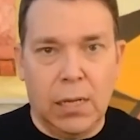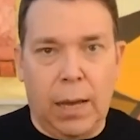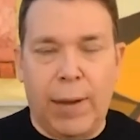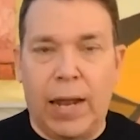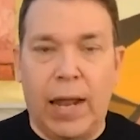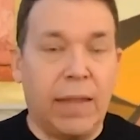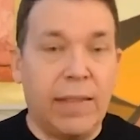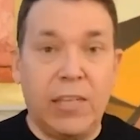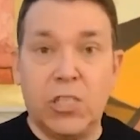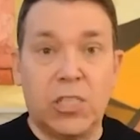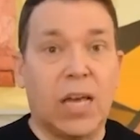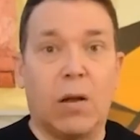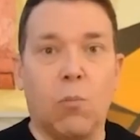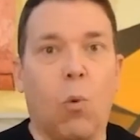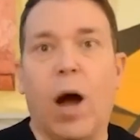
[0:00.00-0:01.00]
about how they
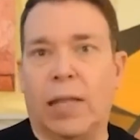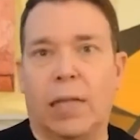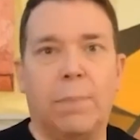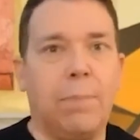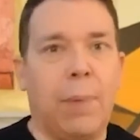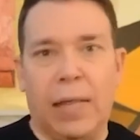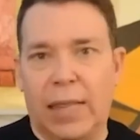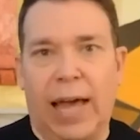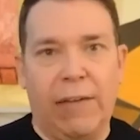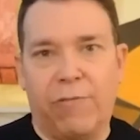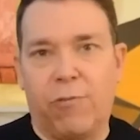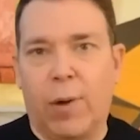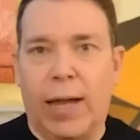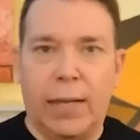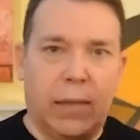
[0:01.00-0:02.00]
just got walloped by
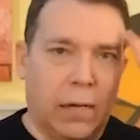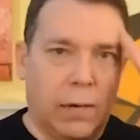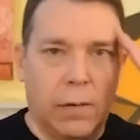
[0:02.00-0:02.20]
life, right?